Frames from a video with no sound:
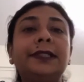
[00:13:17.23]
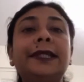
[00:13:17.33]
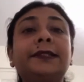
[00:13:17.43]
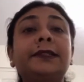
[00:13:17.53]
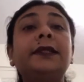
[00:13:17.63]

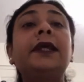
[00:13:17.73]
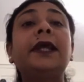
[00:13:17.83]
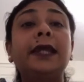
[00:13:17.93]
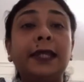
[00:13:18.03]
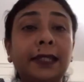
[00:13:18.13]
that
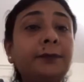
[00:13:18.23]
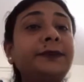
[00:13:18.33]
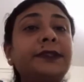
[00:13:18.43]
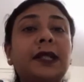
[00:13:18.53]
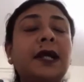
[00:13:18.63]

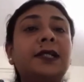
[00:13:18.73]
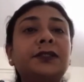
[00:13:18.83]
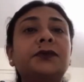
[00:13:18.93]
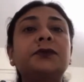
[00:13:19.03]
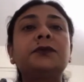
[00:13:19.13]
helps
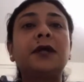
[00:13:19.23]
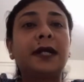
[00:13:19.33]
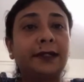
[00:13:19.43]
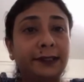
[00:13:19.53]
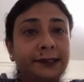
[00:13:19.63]
us to
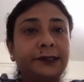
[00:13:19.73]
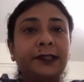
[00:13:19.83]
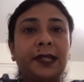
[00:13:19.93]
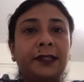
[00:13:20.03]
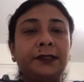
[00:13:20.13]

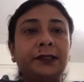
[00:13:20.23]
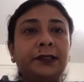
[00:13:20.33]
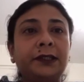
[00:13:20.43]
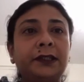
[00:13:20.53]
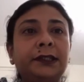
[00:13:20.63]
understand
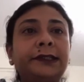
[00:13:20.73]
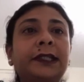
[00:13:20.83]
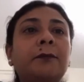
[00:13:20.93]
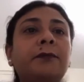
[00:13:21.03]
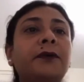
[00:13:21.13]

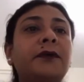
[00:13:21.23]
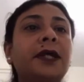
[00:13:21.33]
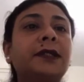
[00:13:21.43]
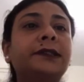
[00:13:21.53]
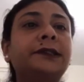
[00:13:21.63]
some
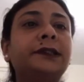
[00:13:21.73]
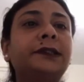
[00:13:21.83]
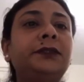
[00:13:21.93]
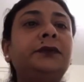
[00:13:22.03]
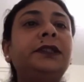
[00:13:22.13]
products
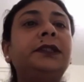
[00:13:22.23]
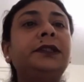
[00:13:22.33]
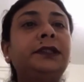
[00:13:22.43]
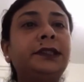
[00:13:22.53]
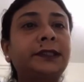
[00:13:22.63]
during
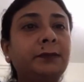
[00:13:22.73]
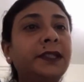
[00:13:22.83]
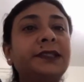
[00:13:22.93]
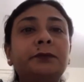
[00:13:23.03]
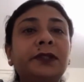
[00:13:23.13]

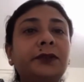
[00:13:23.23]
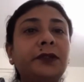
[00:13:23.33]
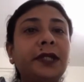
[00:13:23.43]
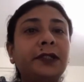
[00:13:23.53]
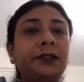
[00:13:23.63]
displacement
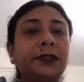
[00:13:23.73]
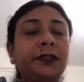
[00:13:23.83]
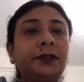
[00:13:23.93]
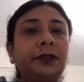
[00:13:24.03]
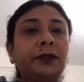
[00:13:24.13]

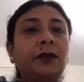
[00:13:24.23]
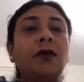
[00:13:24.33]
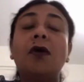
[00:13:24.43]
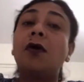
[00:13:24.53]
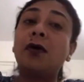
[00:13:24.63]
reaction
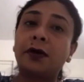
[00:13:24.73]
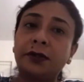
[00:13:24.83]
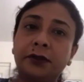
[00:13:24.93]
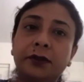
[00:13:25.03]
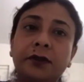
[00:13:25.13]

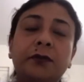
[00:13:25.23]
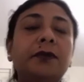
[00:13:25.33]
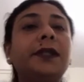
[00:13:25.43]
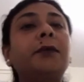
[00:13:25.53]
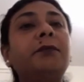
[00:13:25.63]
or
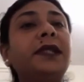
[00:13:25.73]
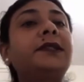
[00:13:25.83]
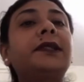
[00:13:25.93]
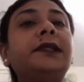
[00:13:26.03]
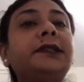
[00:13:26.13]
when a
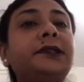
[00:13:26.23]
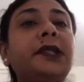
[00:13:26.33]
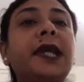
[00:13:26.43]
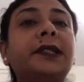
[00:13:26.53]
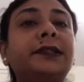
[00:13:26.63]
metal is
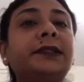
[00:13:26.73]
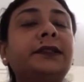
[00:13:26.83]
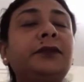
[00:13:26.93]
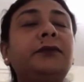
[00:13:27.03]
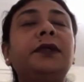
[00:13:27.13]

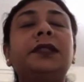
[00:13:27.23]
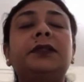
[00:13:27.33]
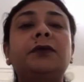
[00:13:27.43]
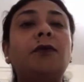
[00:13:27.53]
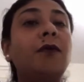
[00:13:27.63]
reacting with
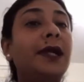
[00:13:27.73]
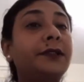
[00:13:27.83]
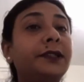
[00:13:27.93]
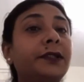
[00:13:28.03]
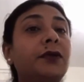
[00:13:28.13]

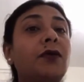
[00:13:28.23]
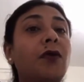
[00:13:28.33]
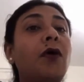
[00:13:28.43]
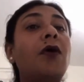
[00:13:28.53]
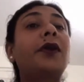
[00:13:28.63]
water
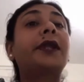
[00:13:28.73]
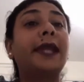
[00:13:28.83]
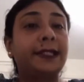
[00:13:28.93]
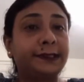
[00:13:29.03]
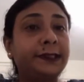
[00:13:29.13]
or
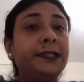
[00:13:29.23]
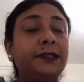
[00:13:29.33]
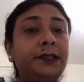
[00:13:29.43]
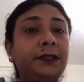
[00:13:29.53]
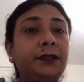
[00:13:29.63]

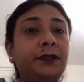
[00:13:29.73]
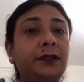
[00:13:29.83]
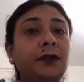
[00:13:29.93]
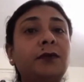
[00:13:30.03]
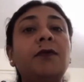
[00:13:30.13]
acid,
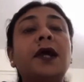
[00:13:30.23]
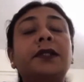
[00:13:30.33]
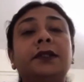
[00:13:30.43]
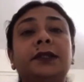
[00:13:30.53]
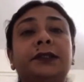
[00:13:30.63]

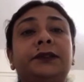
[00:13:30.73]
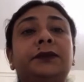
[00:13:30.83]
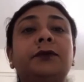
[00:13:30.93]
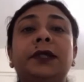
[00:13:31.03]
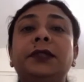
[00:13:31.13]
what is
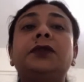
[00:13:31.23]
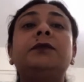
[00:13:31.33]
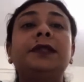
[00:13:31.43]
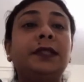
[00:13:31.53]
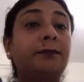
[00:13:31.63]
going to
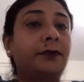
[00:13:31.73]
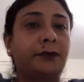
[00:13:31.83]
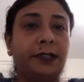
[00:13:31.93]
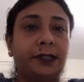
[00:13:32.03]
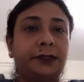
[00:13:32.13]
be the
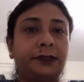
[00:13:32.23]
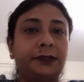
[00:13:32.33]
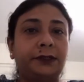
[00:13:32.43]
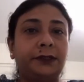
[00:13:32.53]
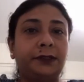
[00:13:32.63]
product.